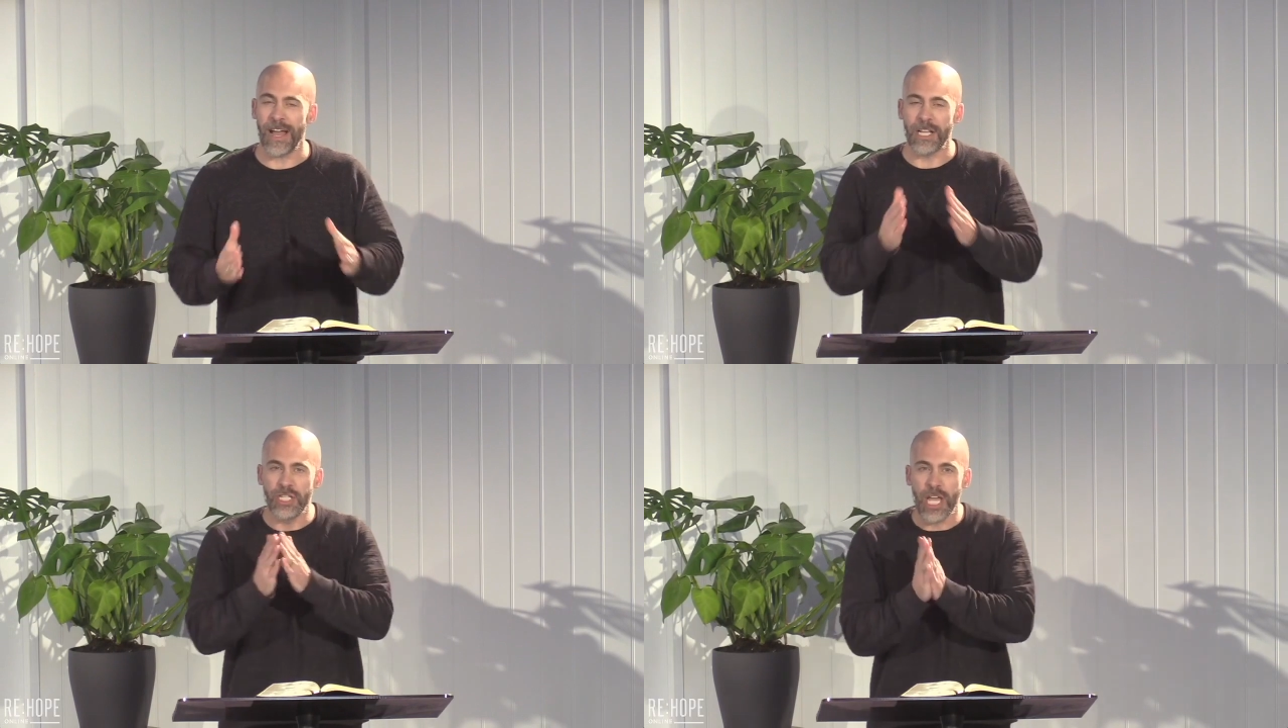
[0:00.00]

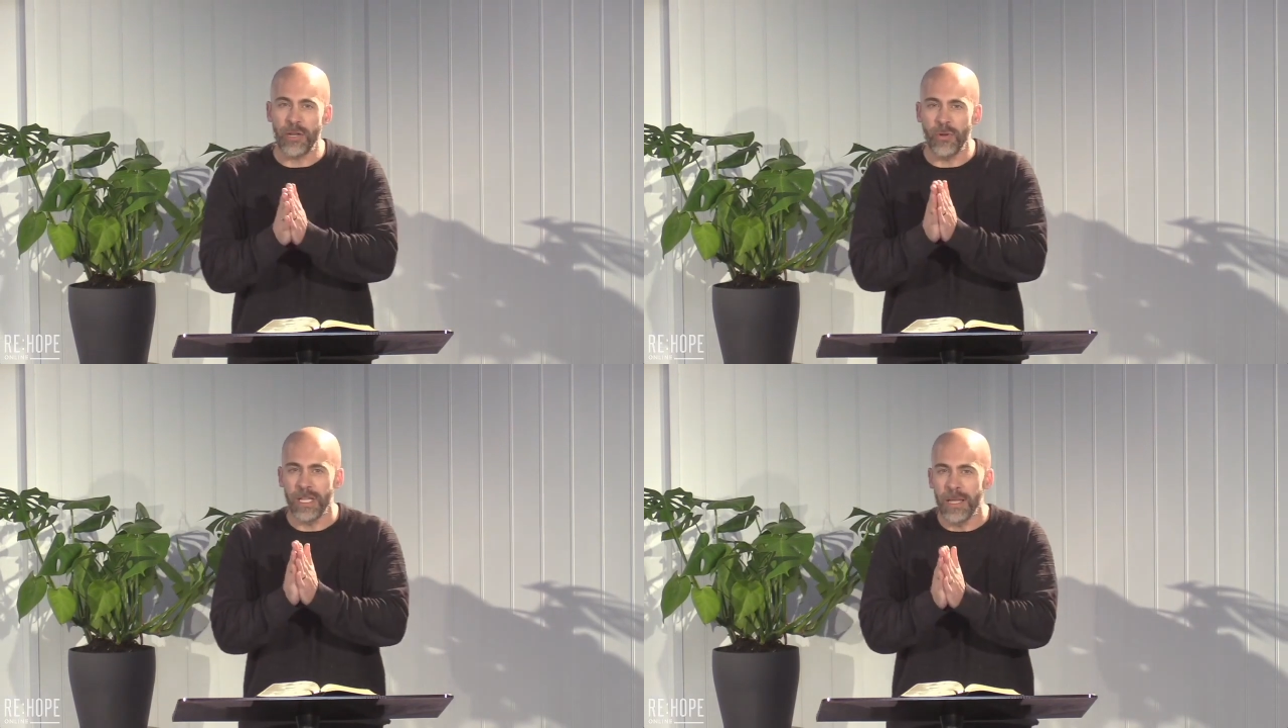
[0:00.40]
I
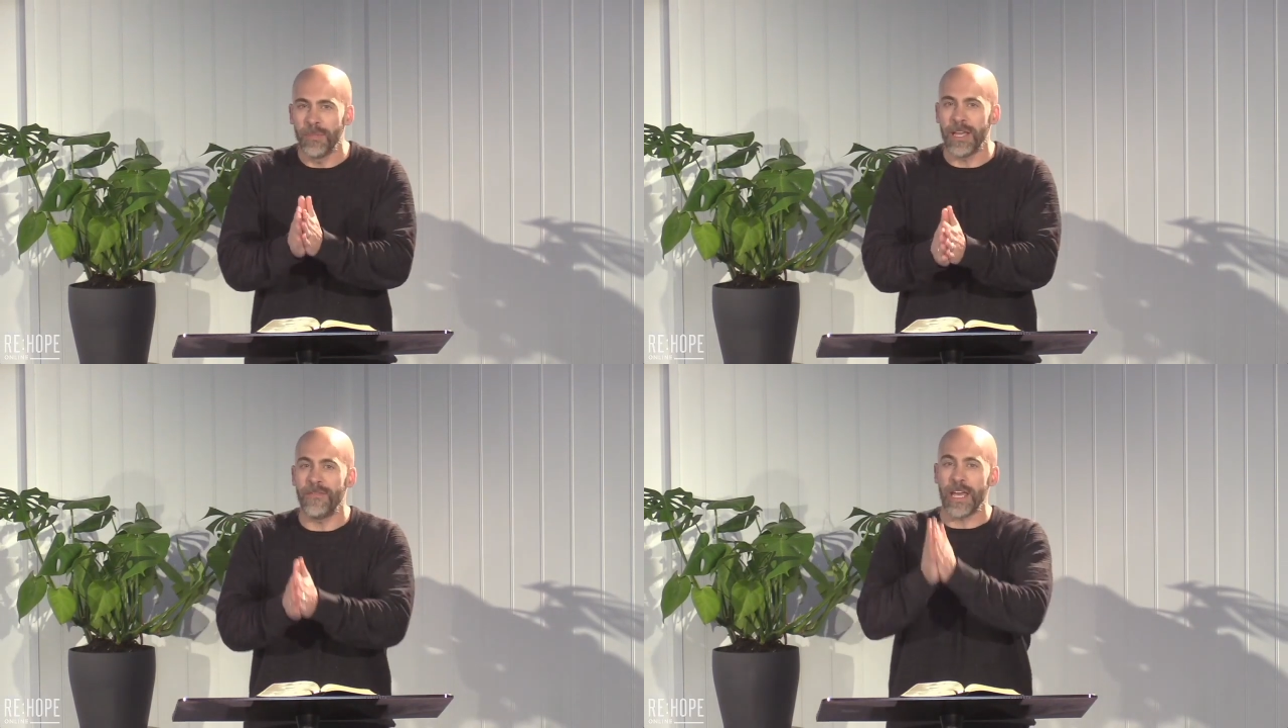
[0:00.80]
genuinely
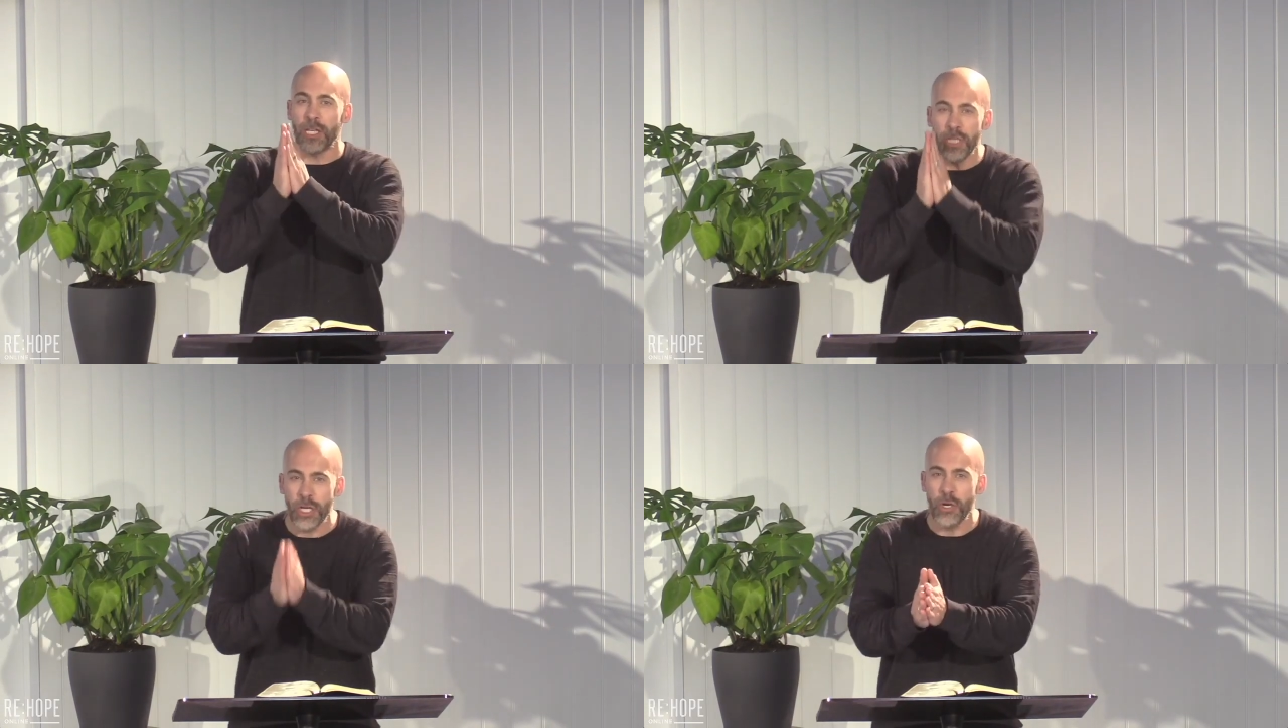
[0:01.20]
believe
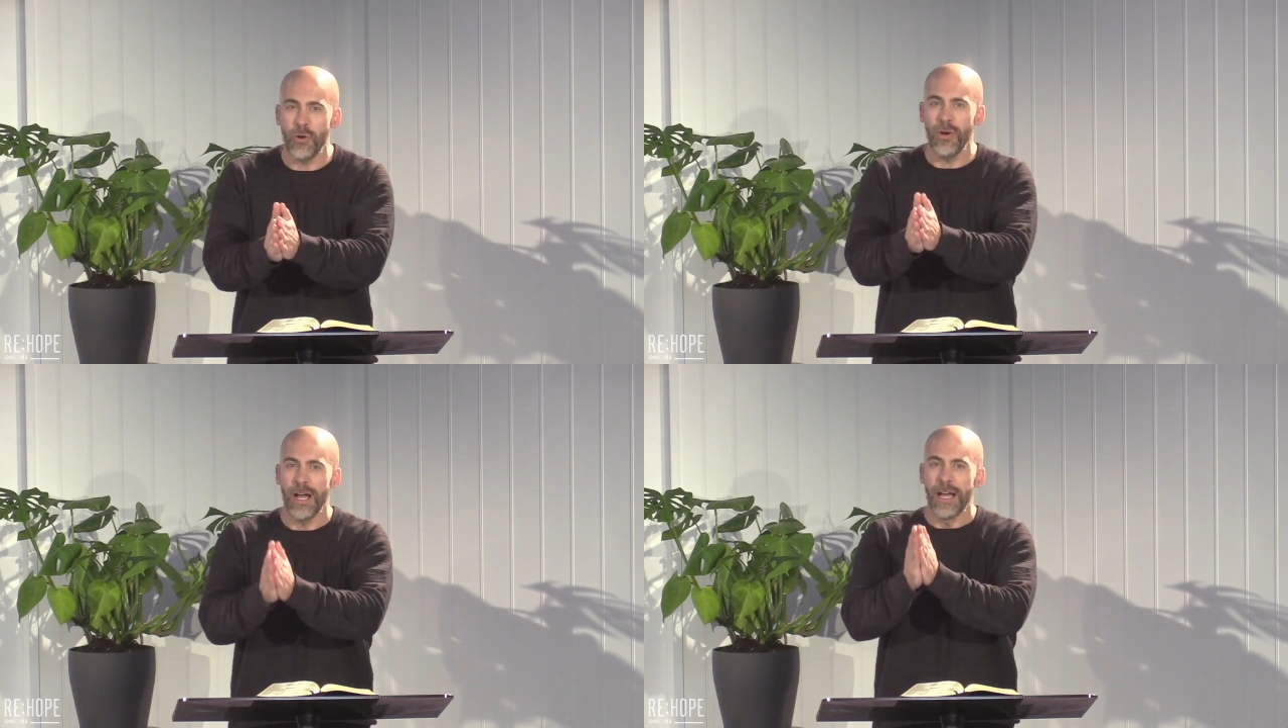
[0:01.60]
that
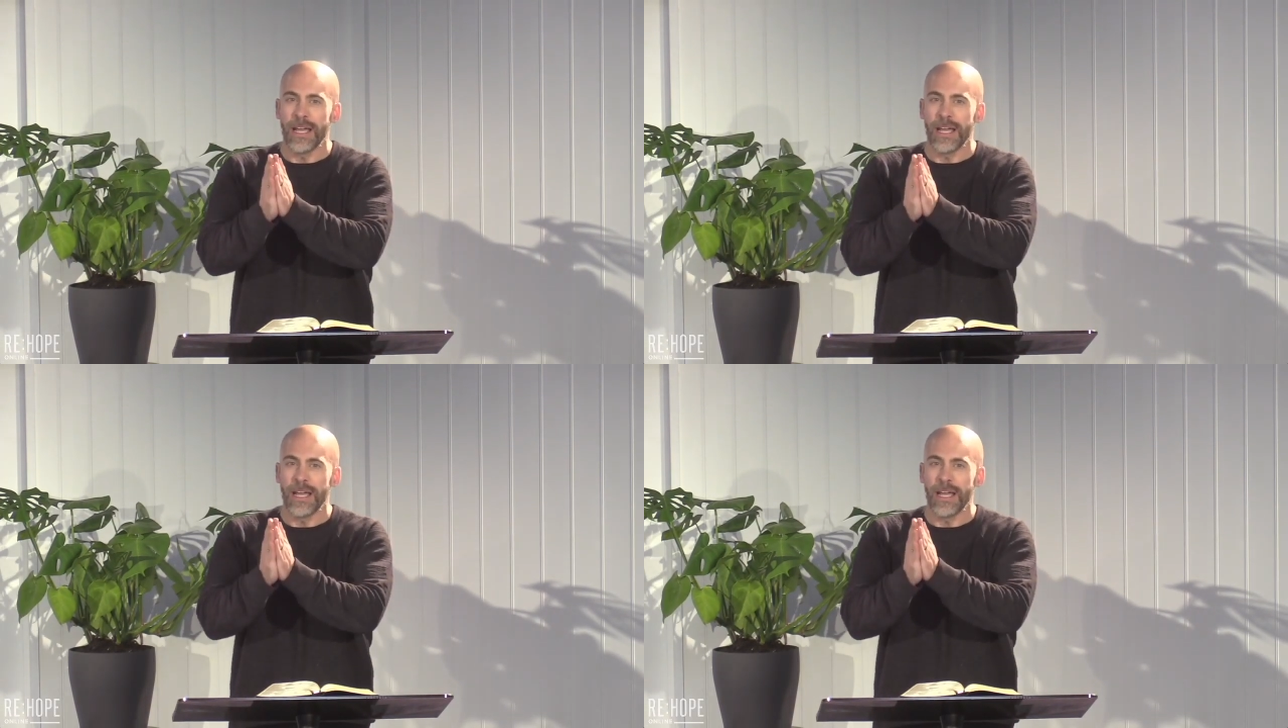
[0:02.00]
you